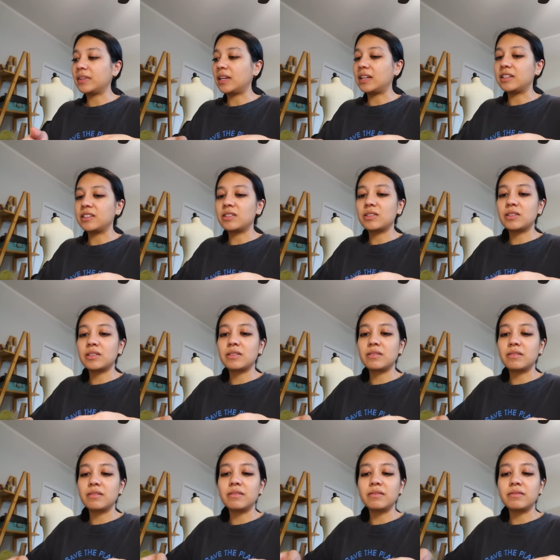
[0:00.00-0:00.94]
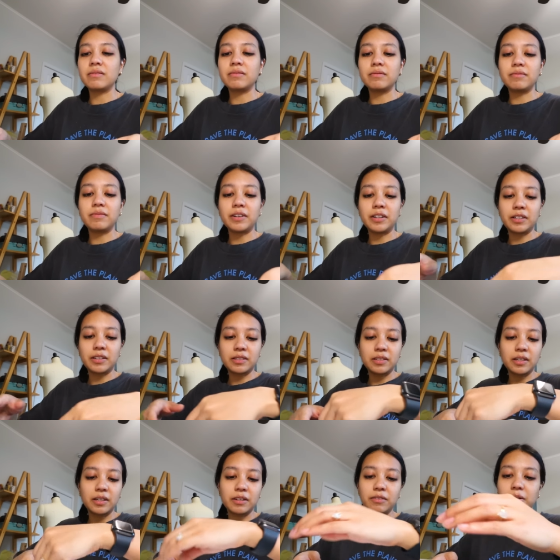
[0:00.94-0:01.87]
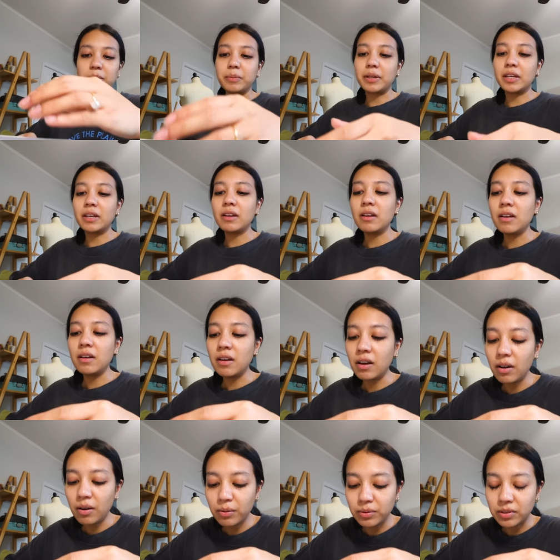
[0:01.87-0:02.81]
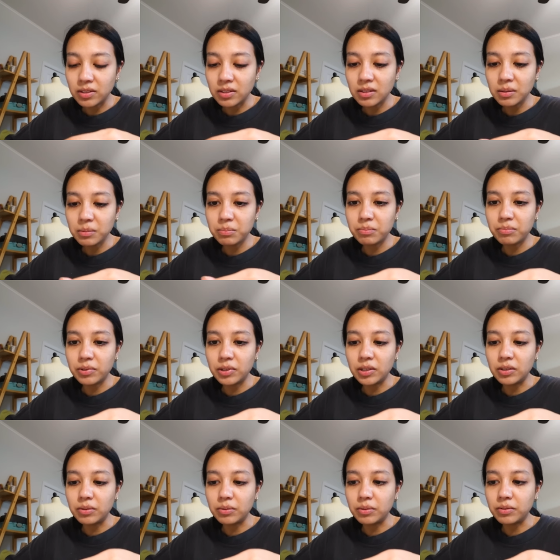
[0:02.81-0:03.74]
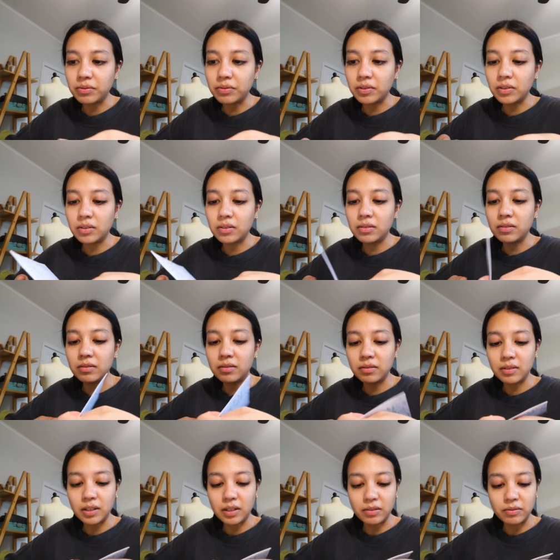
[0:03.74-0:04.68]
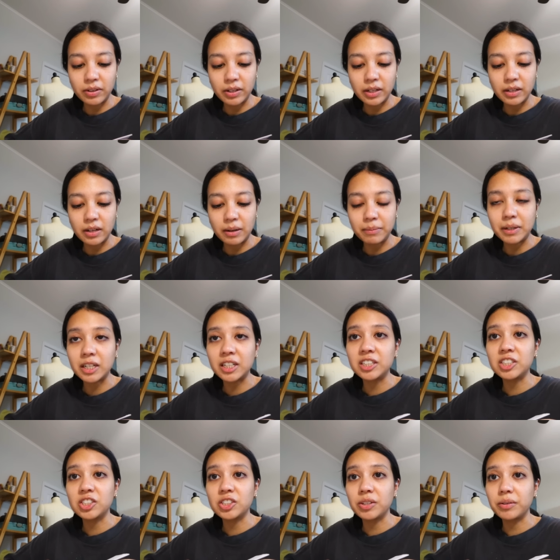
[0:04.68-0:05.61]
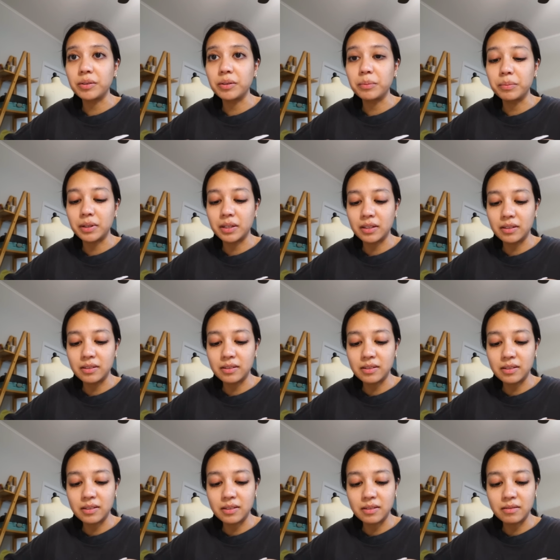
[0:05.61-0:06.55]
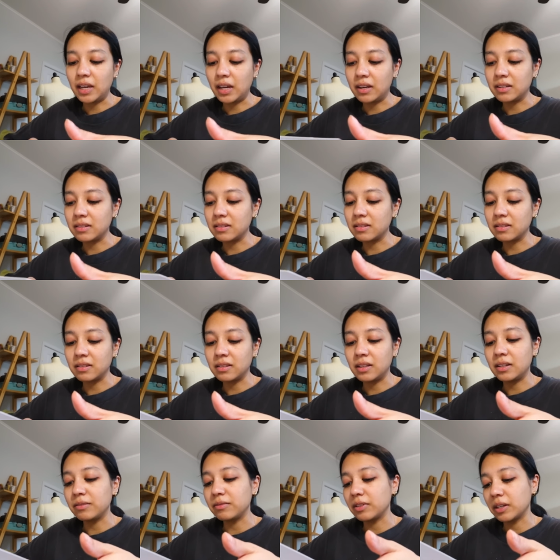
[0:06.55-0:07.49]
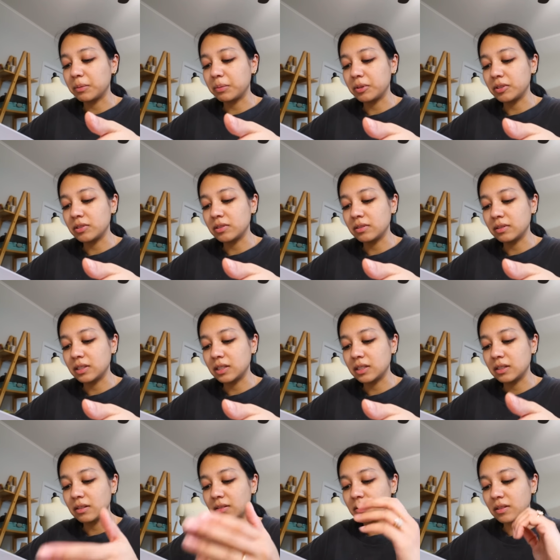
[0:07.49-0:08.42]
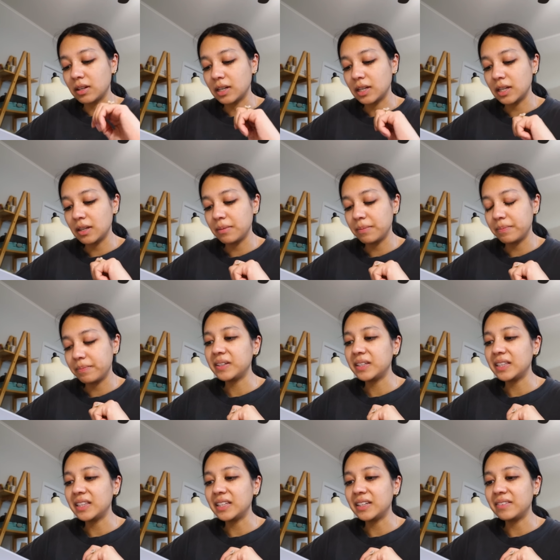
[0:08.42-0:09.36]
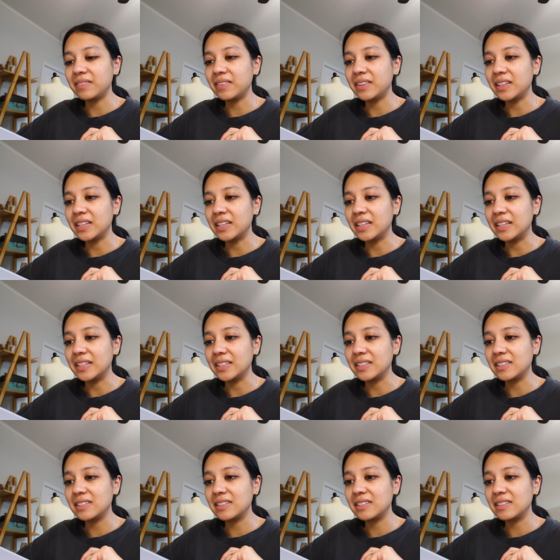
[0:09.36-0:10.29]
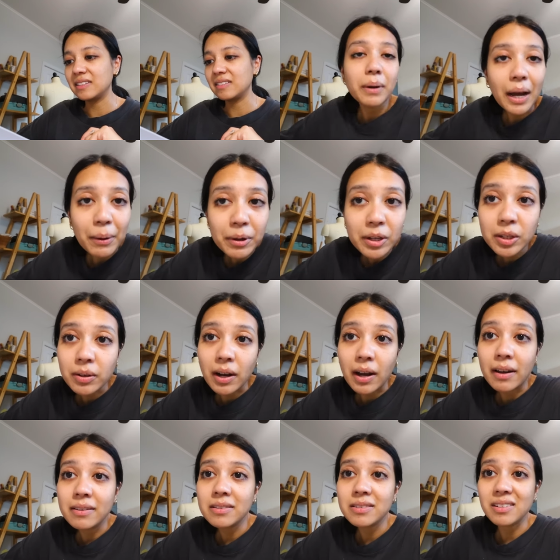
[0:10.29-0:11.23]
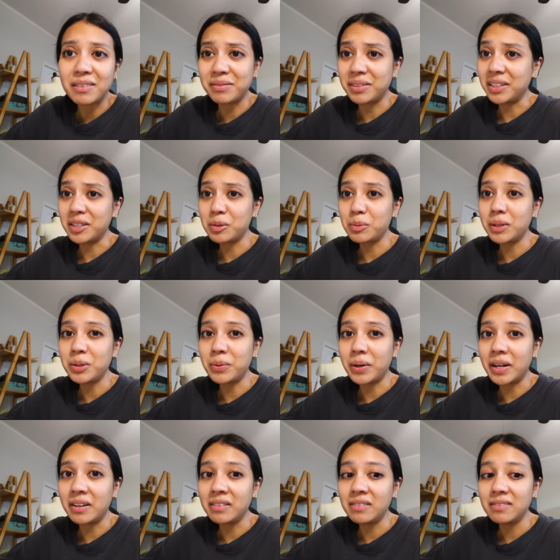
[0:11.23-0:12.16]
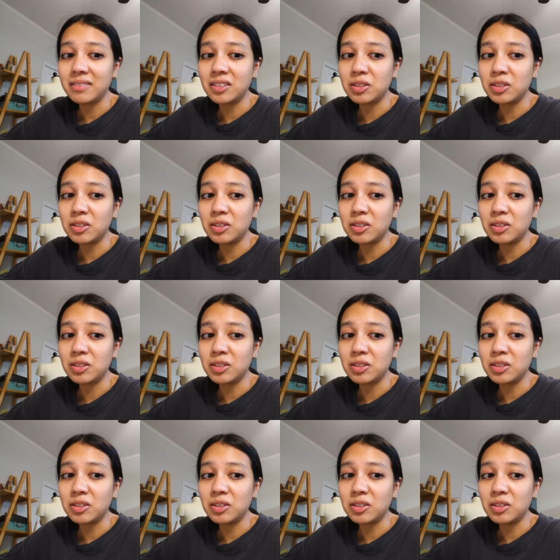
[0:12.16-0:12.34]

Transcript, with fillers: And it's very exciting for me. Oh, this is a beautiful invite. I'm not going to show you because it has a lot of like personal details on it. I love this. But how are you guys? I feel like it's been a while.